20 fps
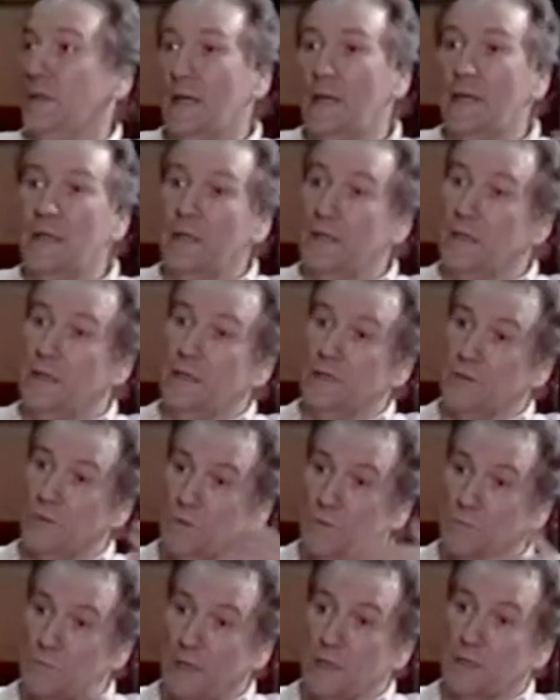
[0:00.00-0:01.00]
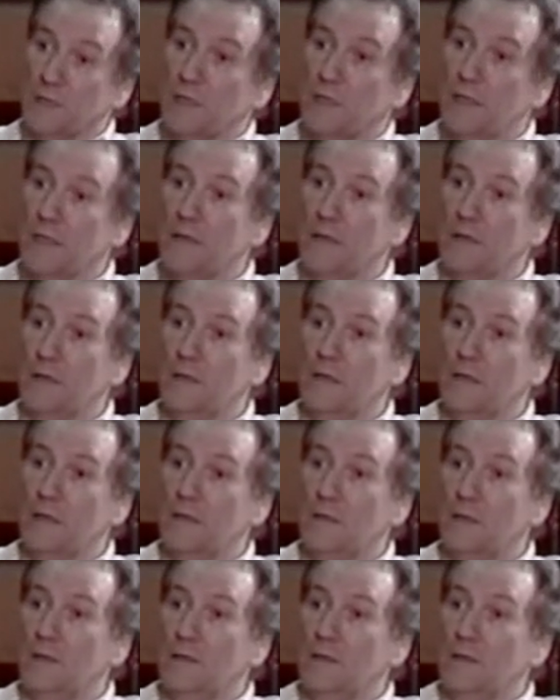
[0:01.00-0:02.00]
then it's all mixed together in
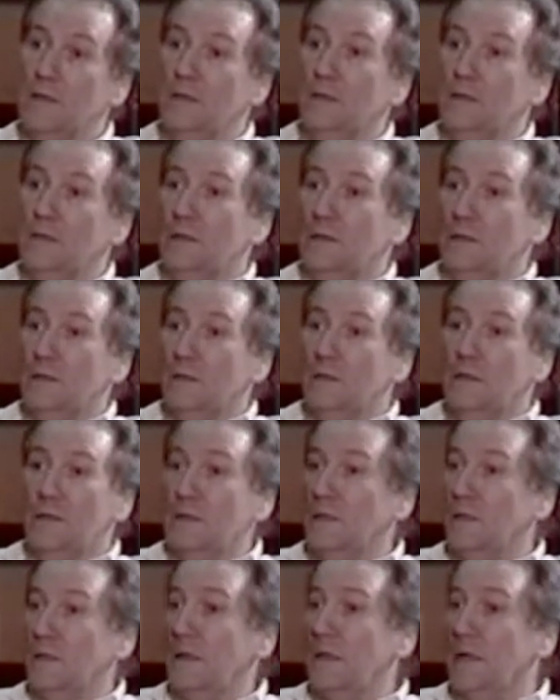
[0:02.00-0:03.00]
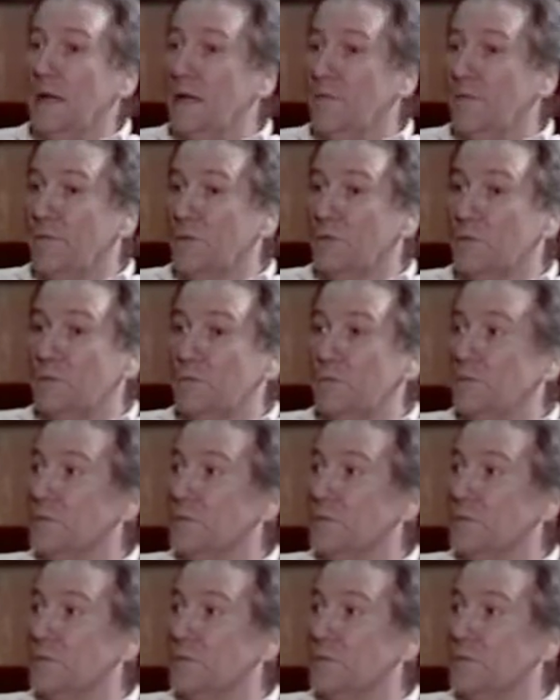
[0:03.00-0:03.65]
a level